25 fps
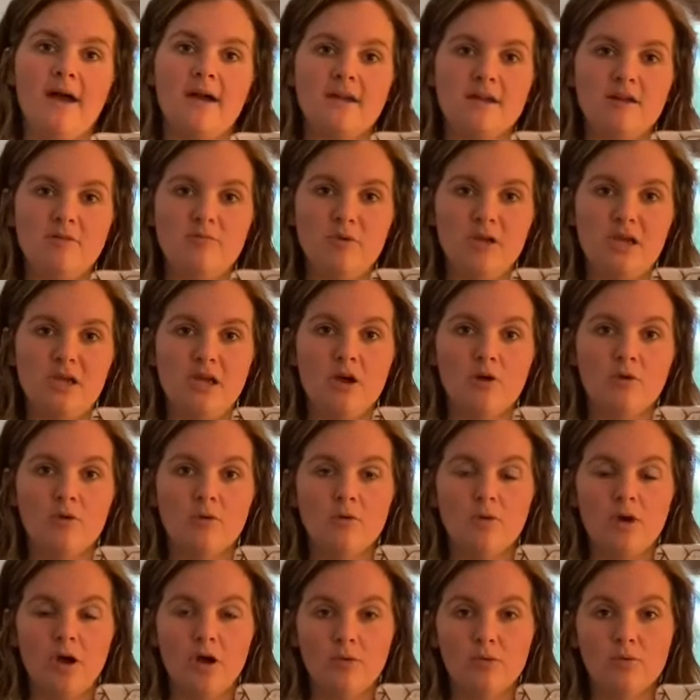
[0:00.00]
can be
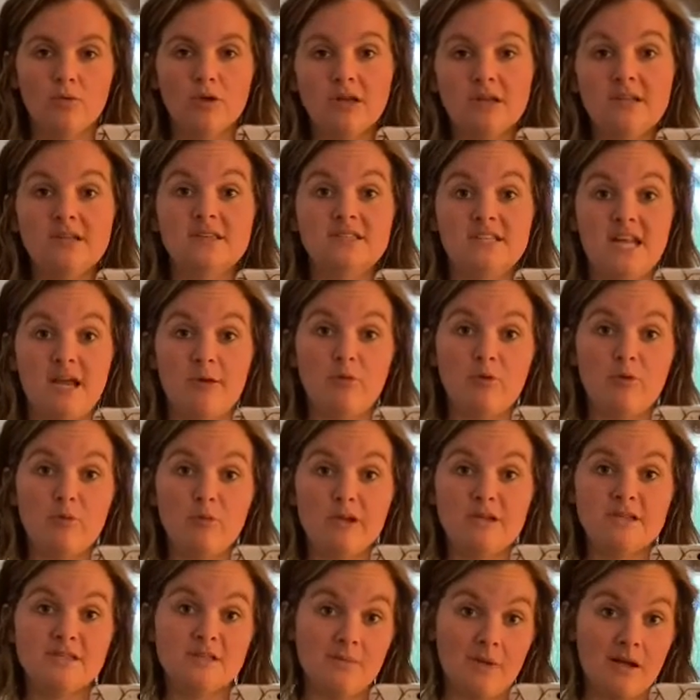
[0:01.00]
a really staple
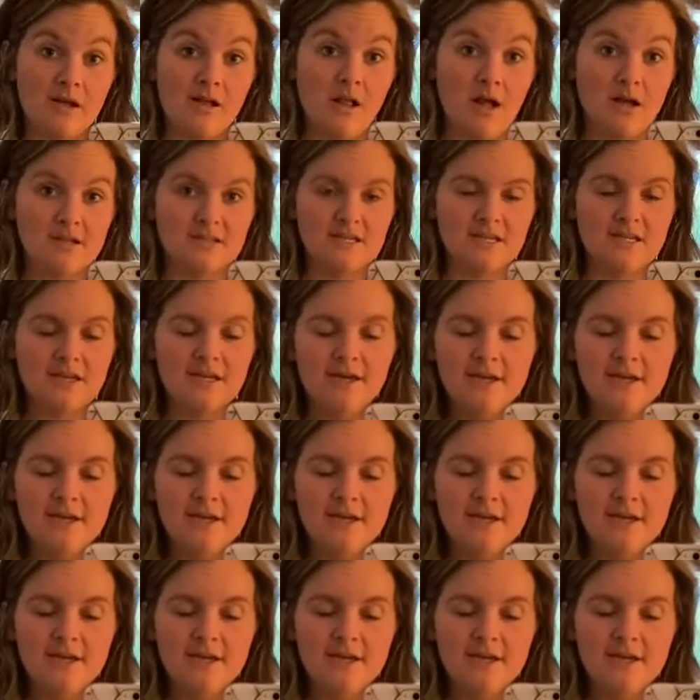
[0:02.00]
piece in my closet.